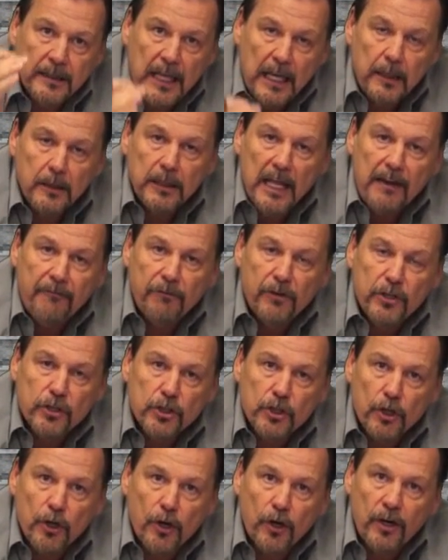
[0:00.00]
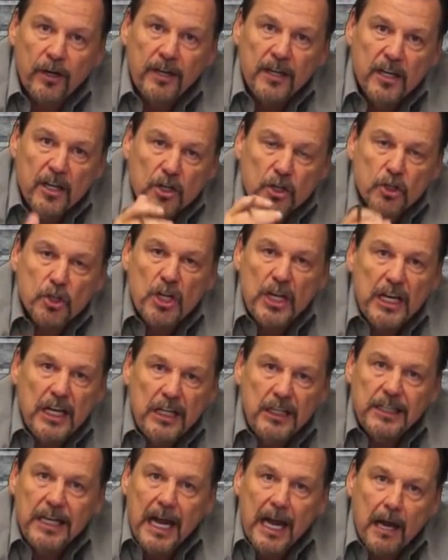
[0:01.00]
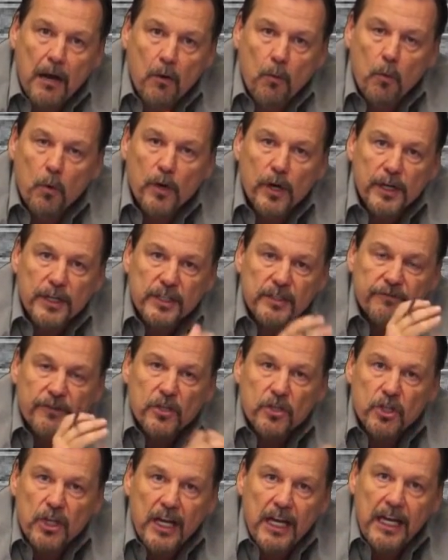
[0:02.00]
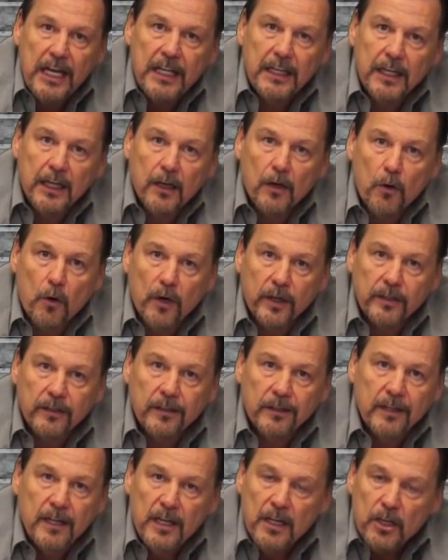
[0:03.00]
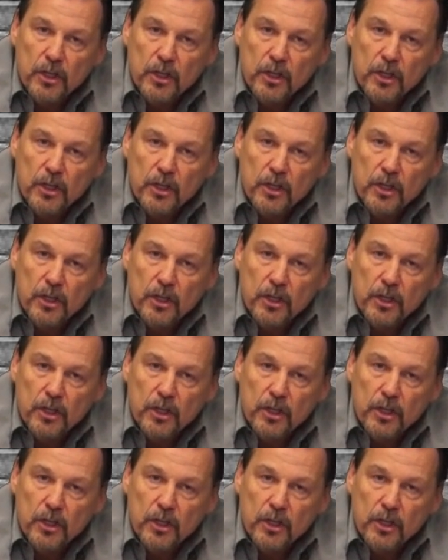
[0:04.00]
They leveraged her. She now works for Shaheen and Gordon.